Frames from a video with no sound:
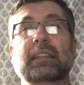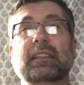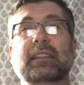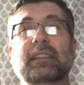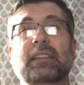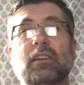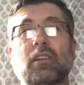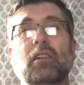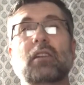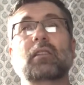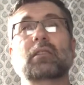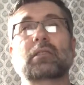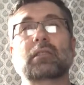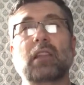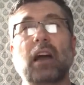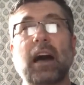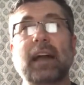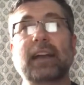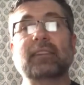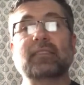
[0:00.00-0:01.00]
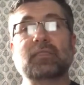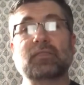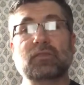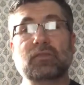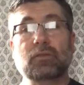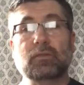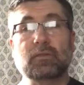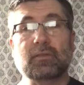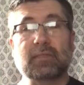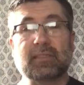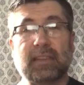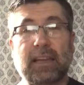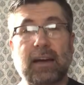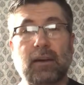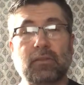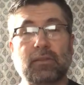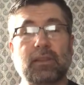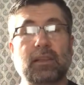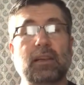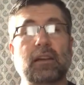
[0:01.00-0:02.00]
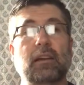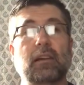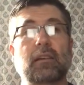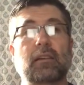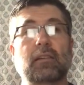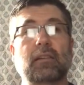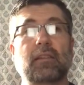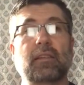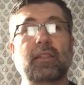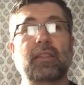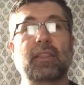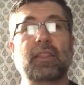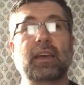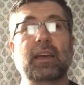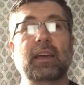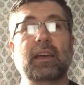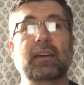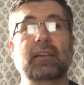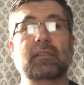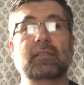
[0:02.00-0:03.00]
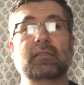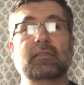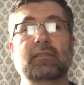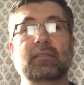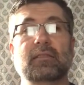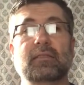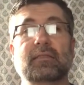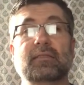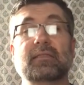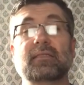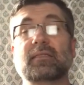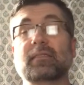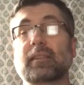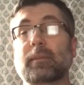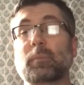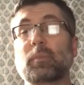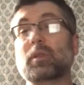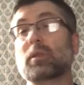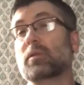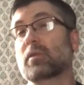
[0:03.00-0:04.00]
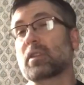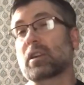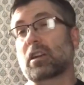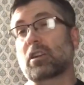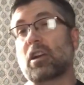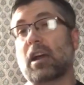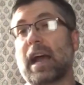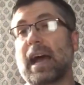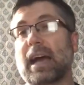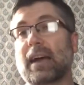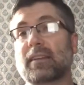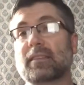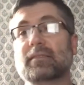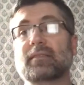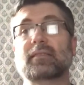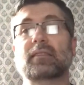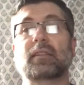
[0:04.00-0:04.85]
there are a lot of students out there that slip through the cracks.